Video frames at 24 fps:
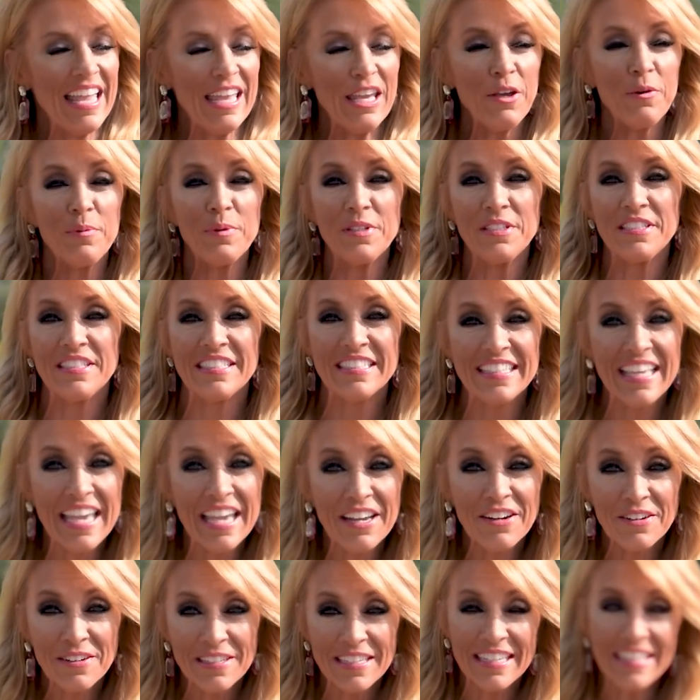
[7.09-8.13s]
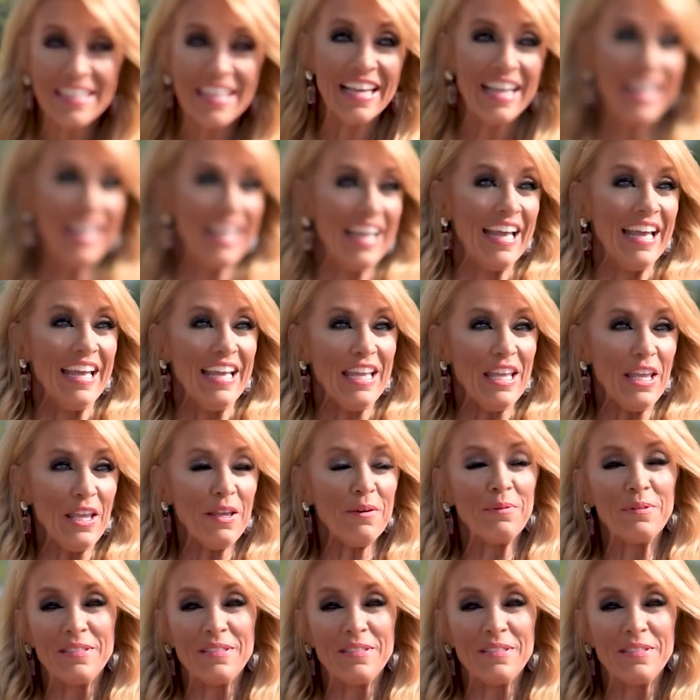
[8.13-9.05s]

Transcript: It was scary. It